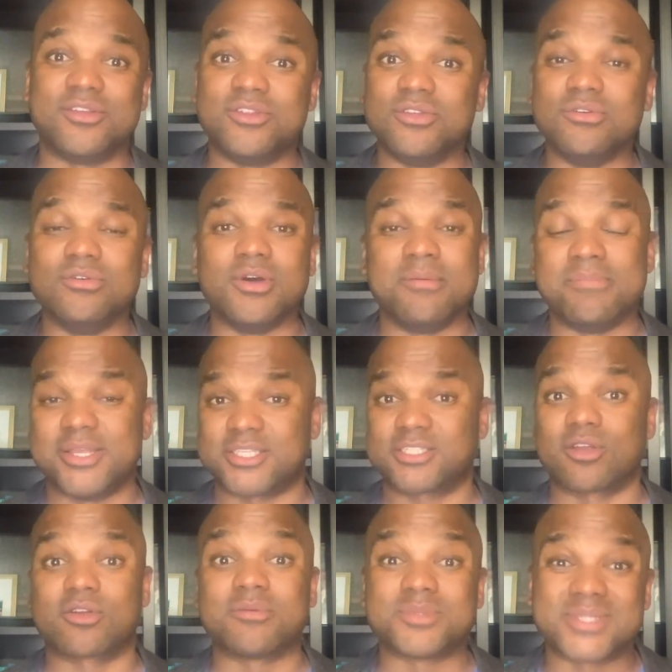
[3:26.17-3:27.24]
do amid
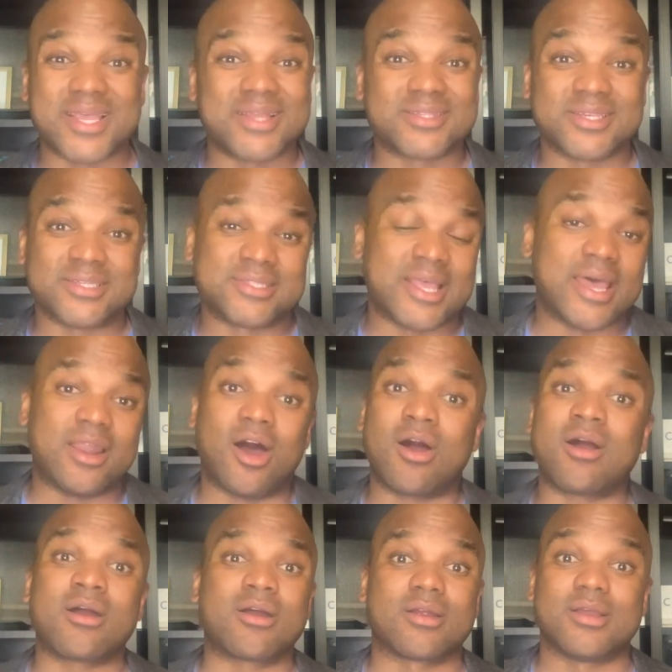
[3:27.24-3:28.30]
circumstances that
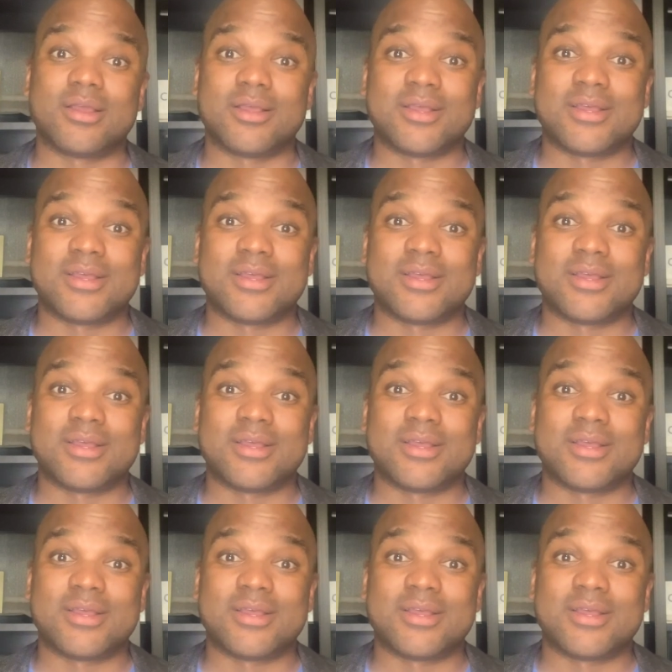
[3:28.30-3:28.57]
are